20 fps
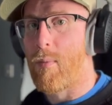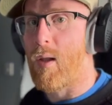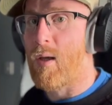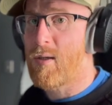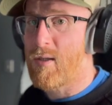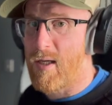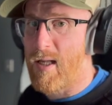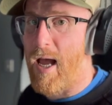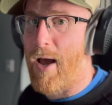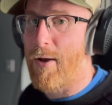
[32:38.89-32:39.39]

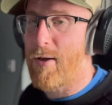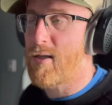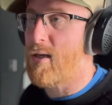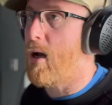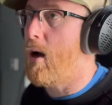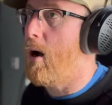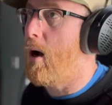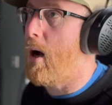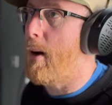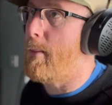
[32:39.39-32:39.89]
So now it's a
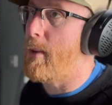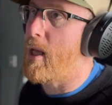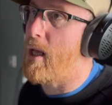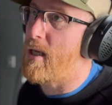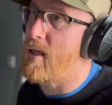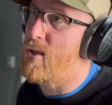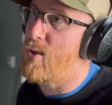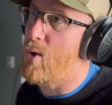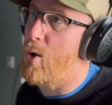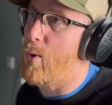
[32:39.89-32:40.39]

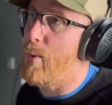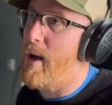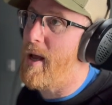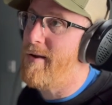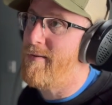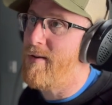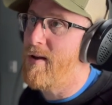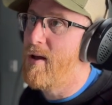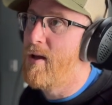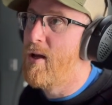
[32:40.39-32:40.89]
harmonized saw
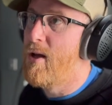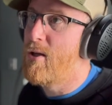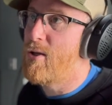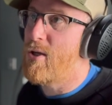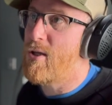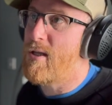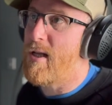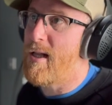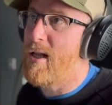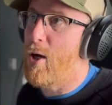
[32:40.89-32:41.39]
wave,
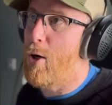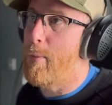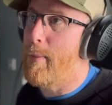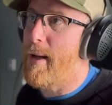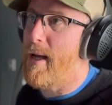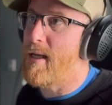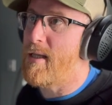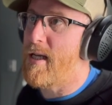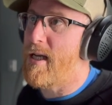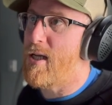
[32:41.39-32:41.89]
just a little
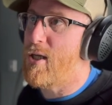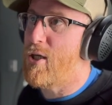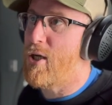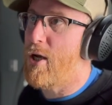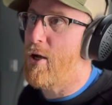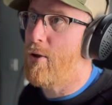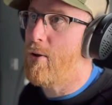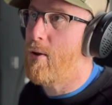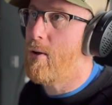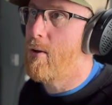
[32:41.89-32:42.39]
bit of
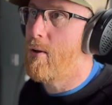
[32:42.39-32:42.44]
detune.